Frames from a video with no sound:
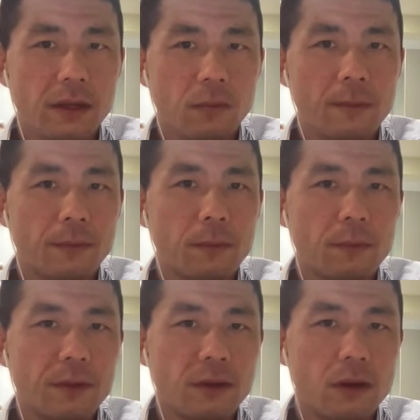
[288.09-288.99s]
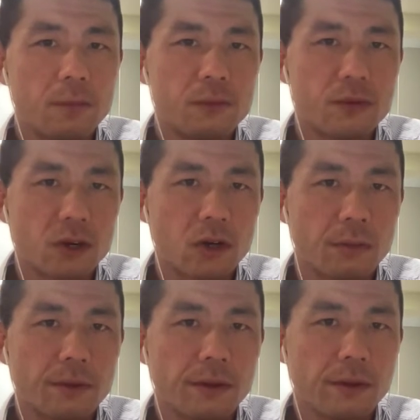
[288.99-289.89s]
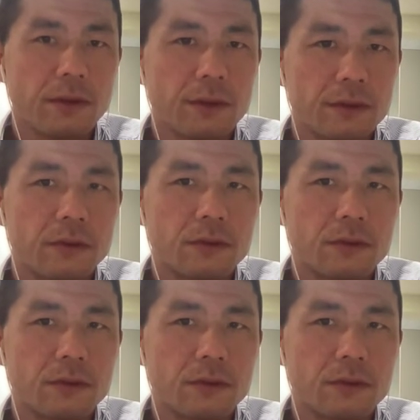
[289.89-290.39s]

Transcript: However, when we observe the